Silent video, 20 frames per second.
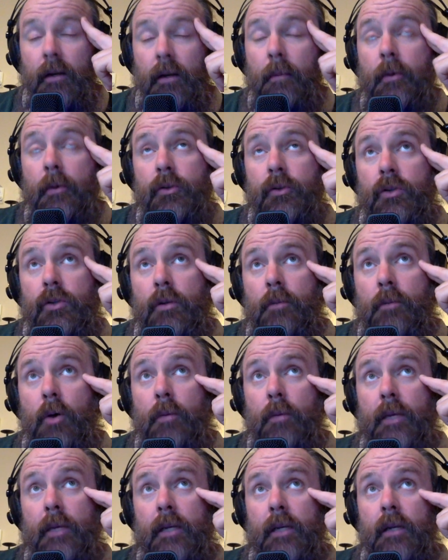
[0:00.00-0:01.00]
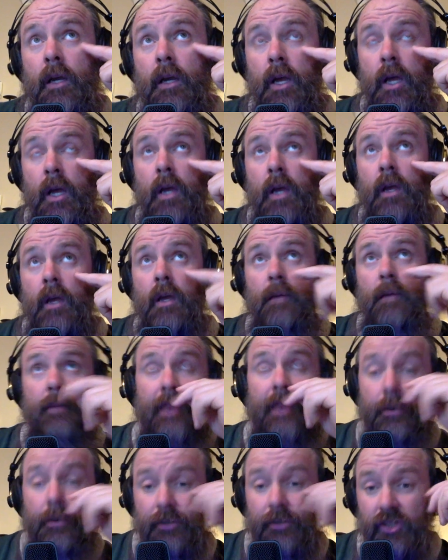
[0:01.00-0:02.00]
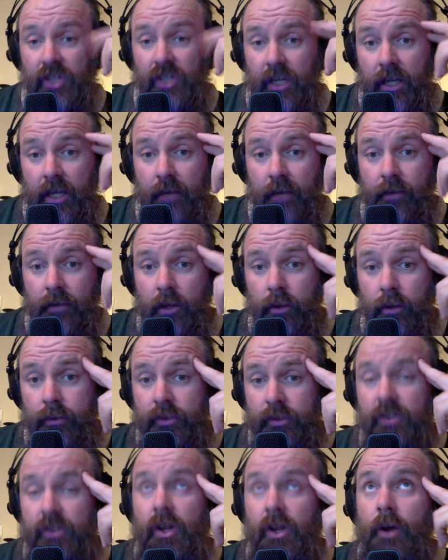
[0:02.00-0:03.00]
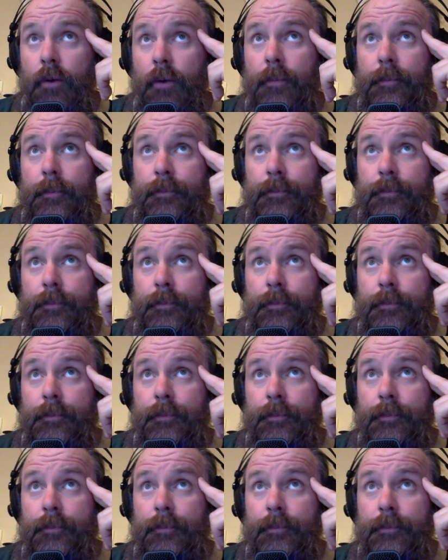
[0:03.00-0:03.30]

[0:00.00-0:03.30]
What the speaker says: emotional moment. But that was Jenny of the Old Stone.